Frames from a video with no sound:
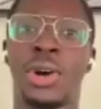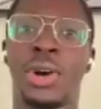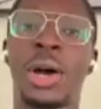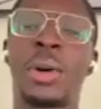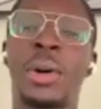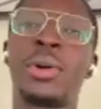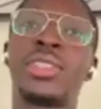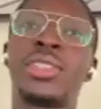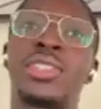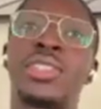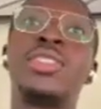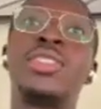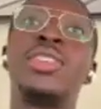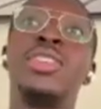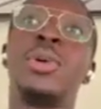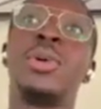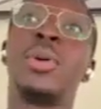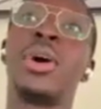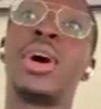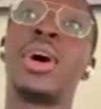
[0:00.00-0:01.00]
no, I was,
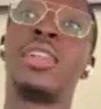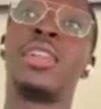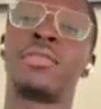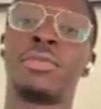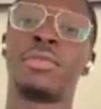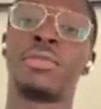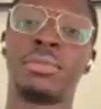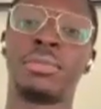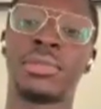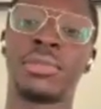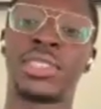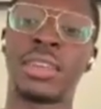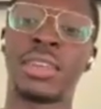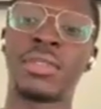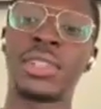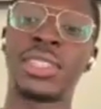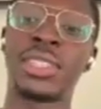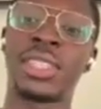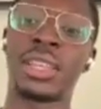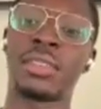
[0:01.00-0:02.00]
you know what?
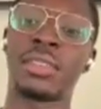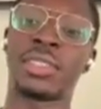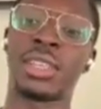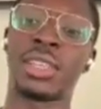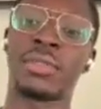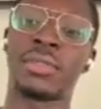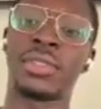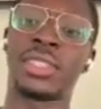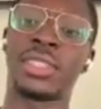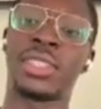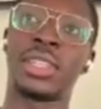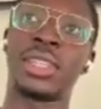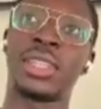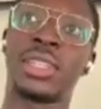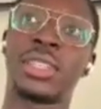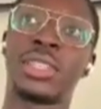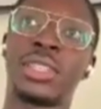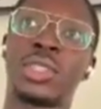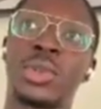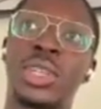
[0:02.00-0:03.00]

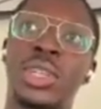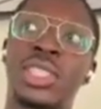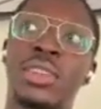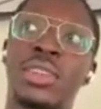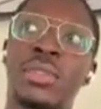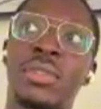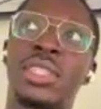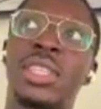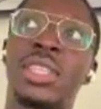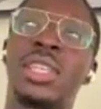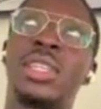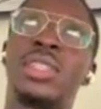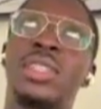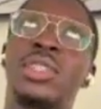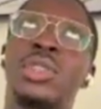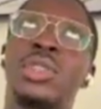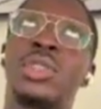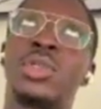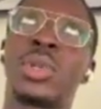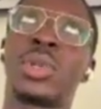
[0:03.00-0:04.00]
2017 to
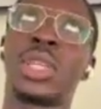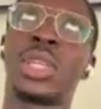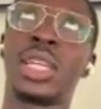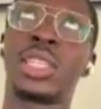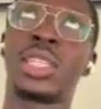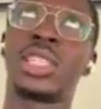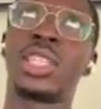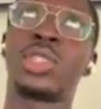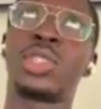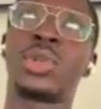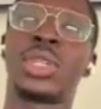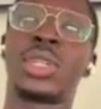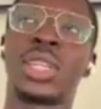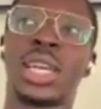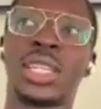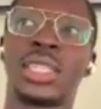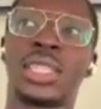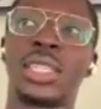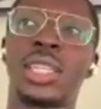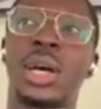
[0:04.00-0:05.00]
2018,
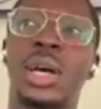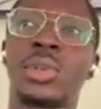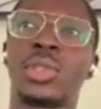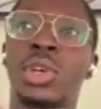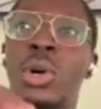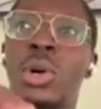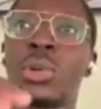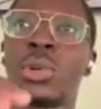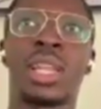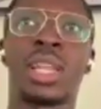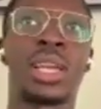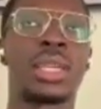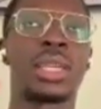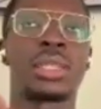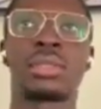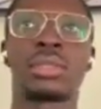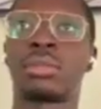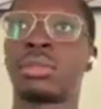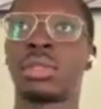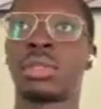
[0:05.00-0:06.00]
2019, I was always
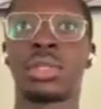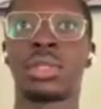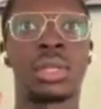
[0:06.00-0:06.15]
like